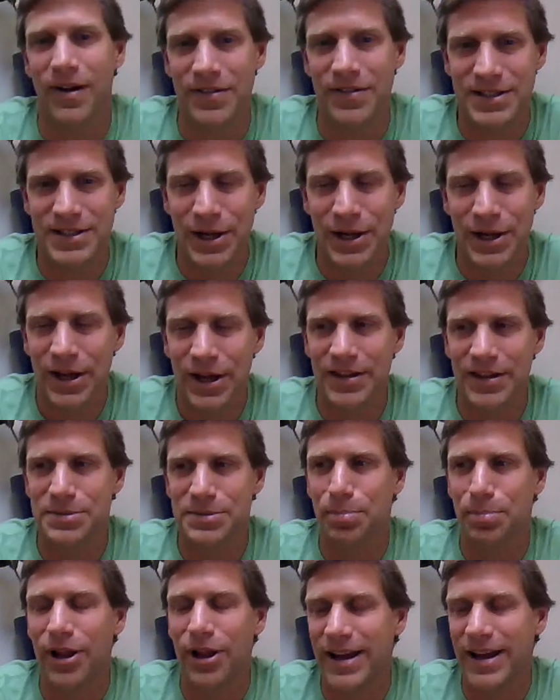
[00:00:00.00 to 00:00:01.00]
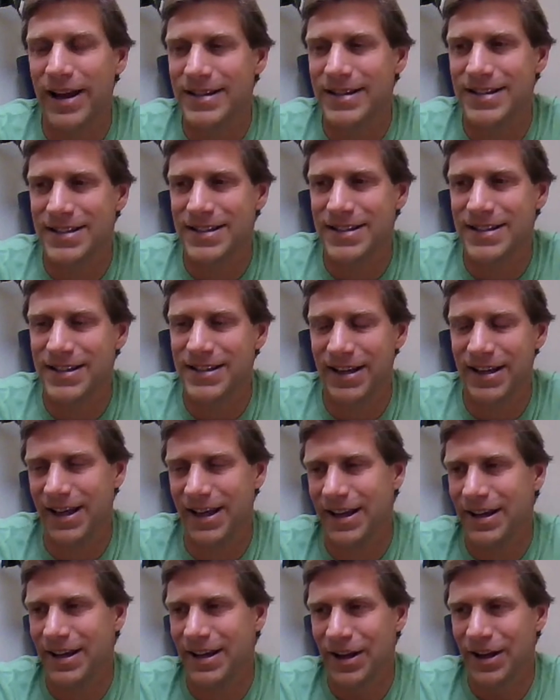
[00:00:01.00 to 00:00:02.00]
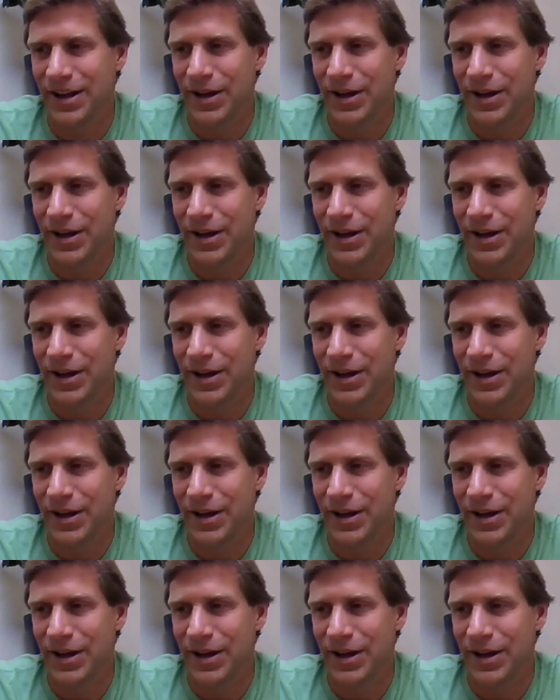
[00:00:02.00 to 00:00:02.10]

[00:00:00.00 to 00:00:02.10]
This this place, this city,